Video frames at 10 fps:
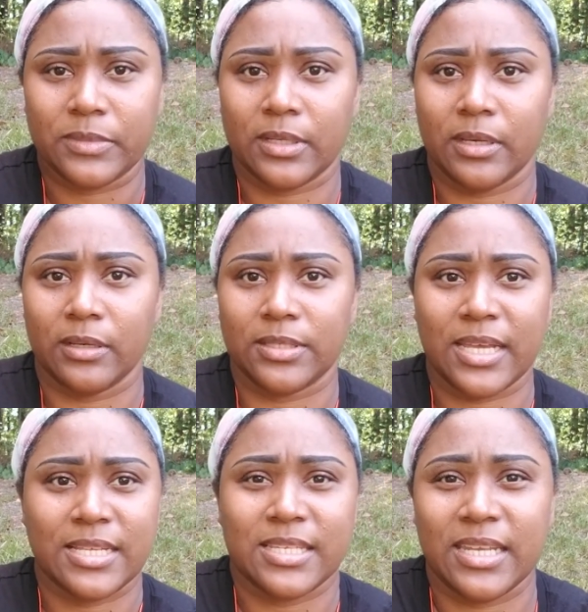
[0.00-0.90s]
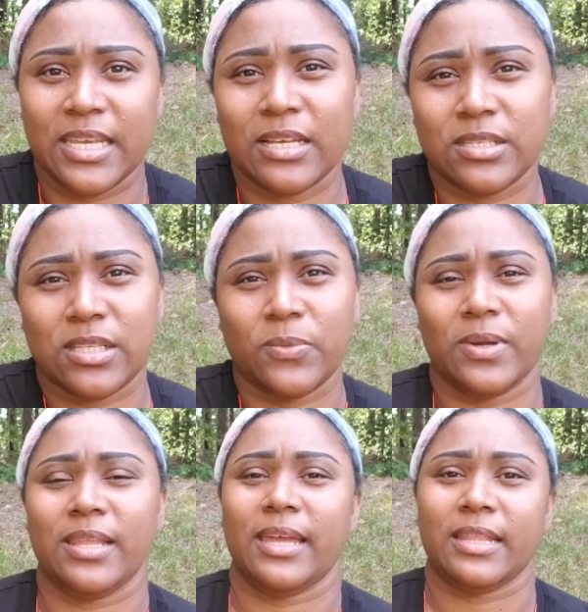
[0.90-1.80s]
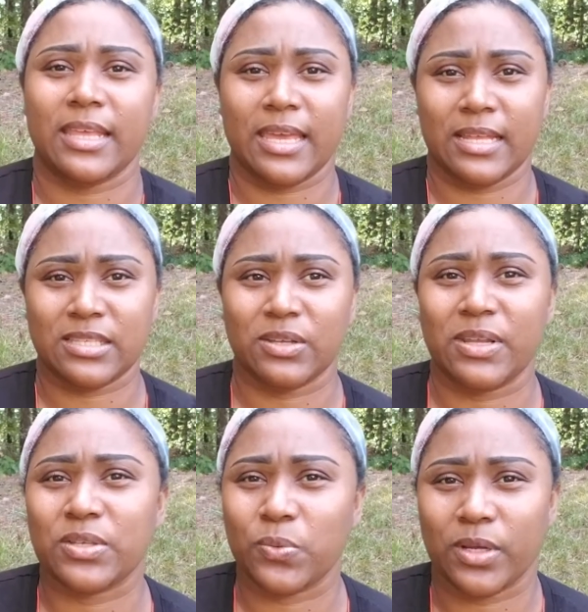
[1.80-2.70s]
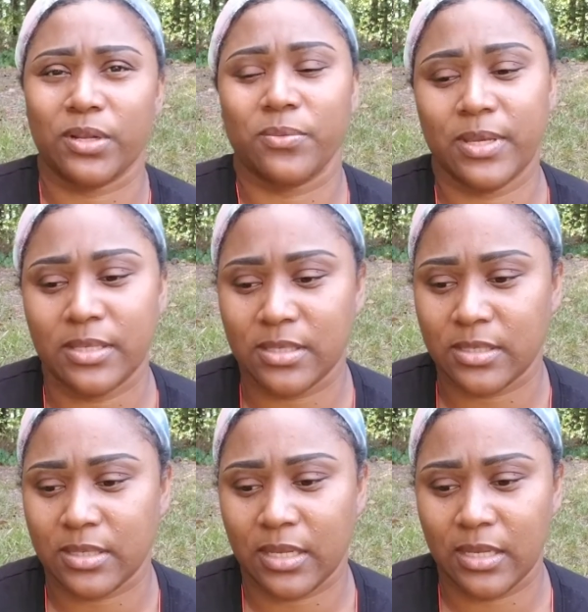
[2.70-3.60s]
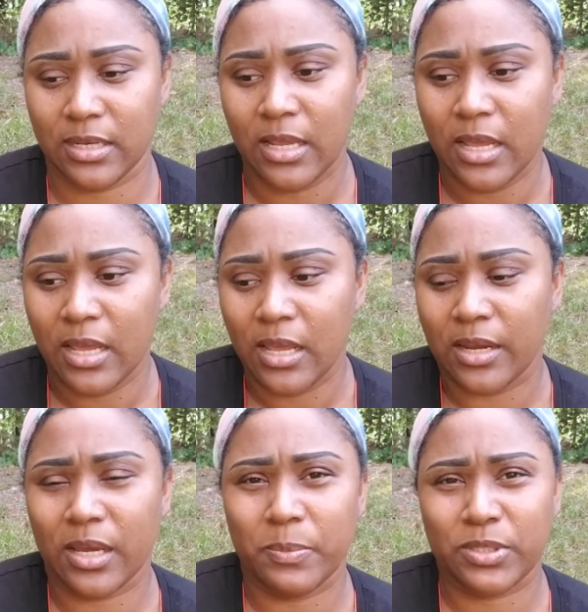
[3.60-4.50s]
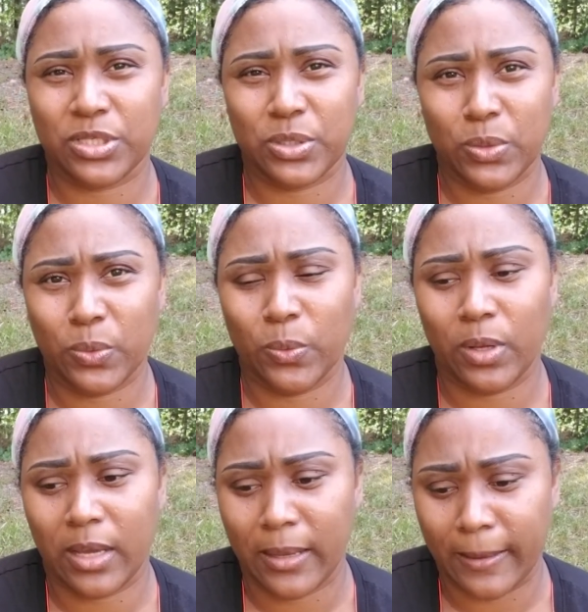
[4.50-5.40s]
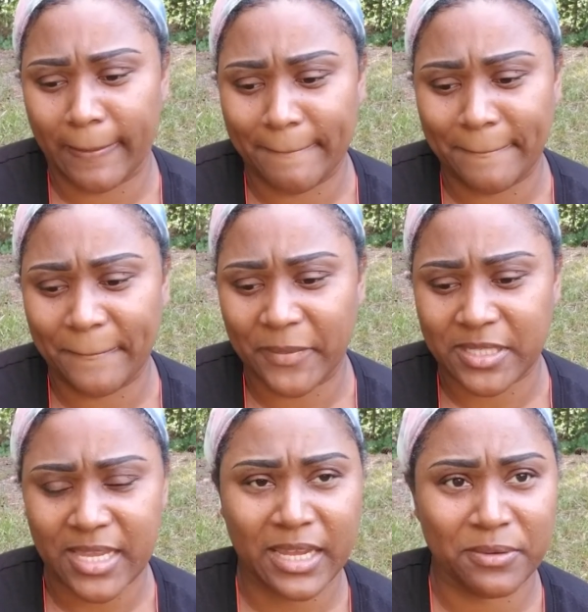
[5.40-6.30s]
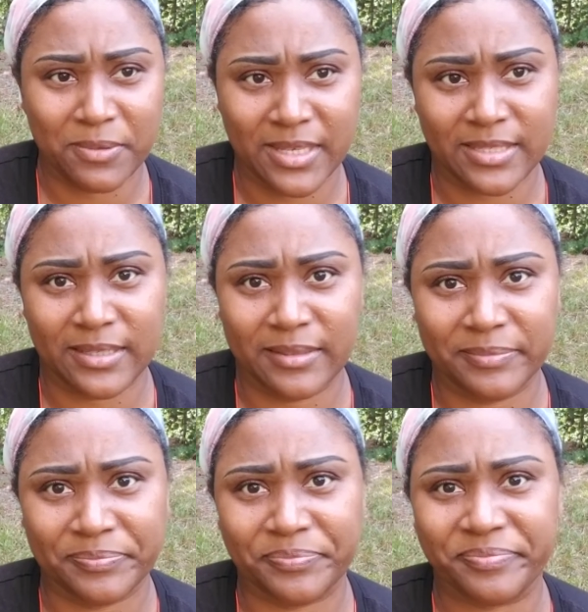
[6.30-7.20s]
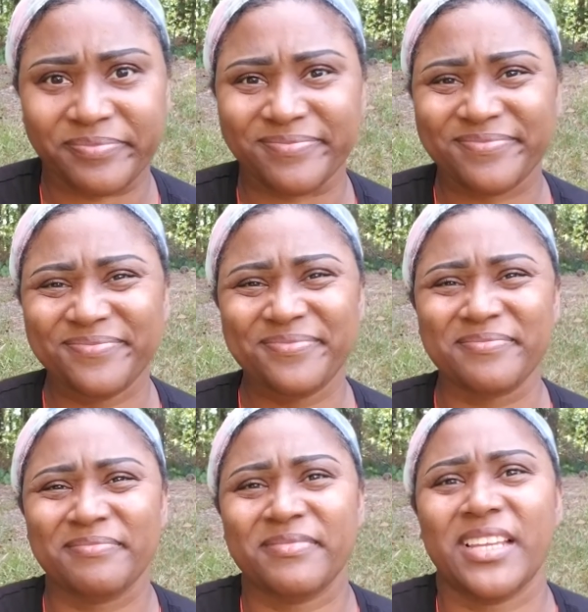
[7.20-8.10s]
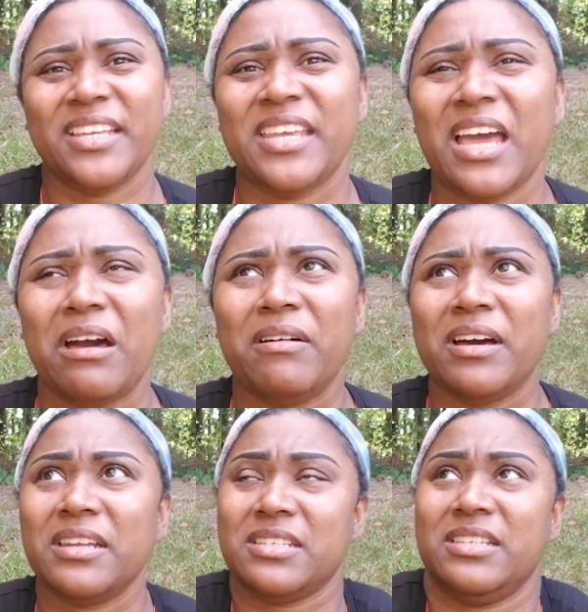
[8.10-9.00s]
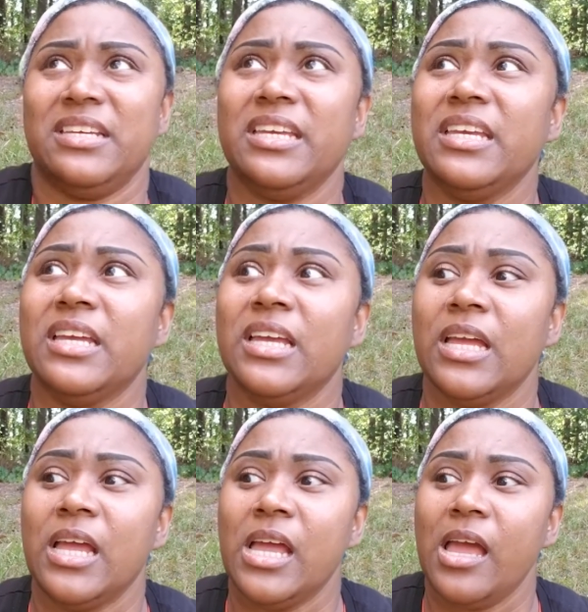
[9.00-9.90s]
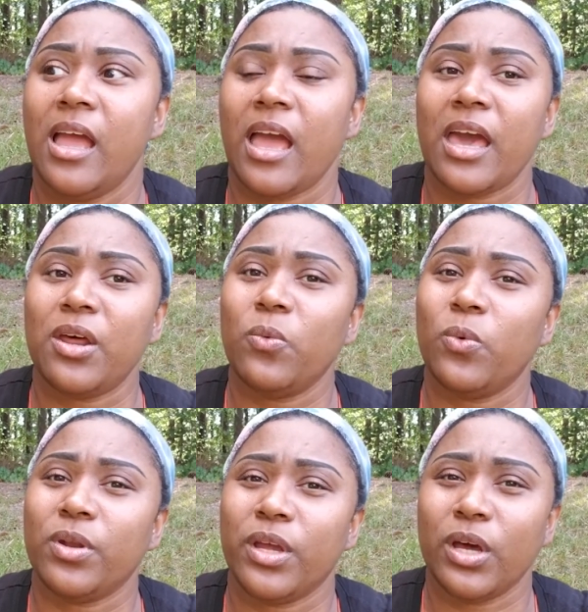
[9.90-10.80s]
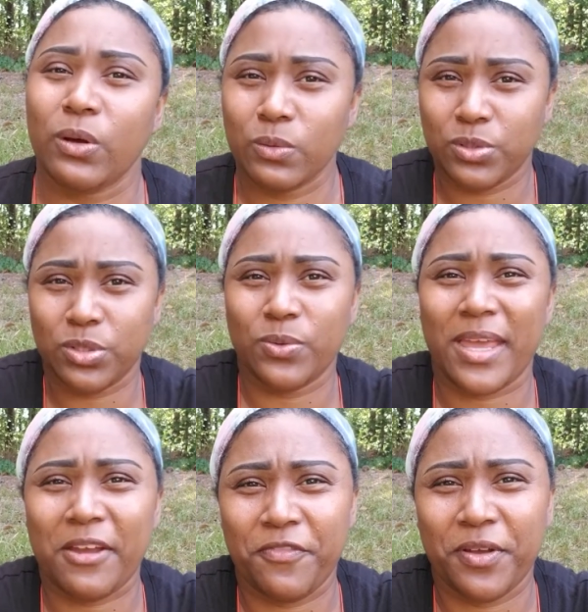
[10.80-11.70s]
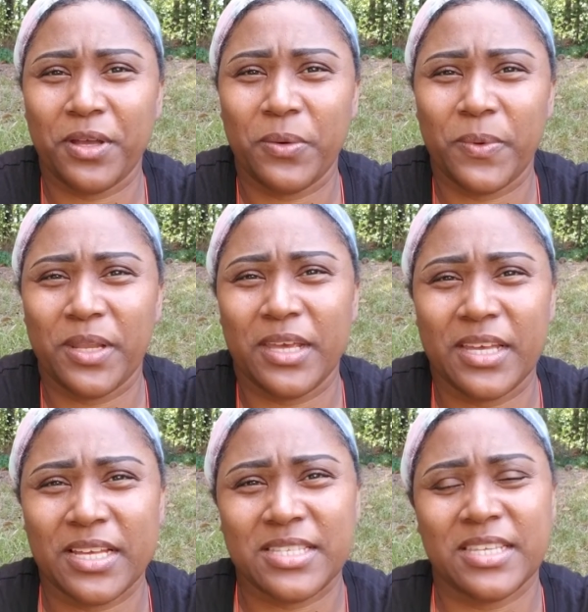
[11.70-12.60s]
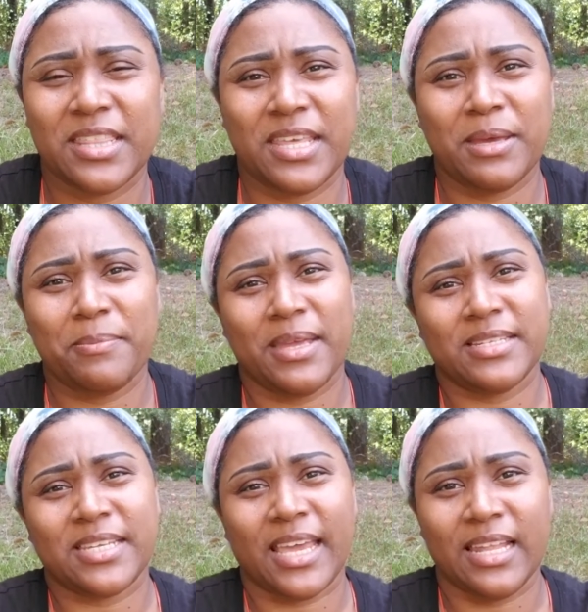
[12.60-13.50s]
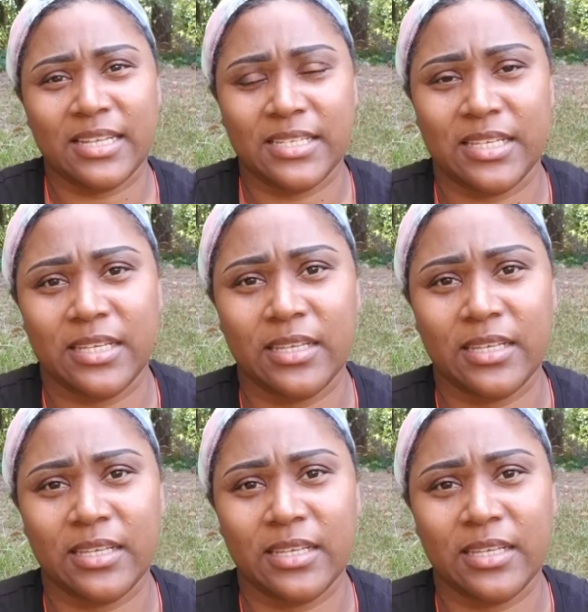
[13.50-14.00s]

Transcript: Tanzania, somewhere like that. So that's one of the reasons. And number two, the second reason, y'all, honestly, I don't want to go to Africa with a us and them mentality.